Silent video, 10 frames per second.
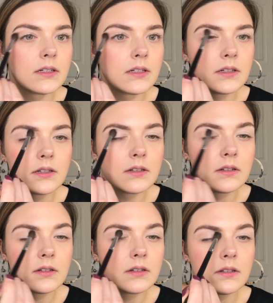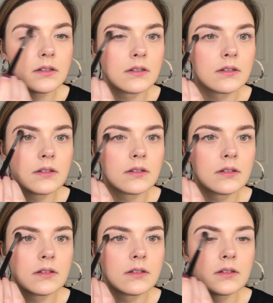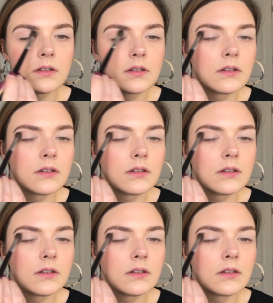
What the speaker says: Nobody speaks.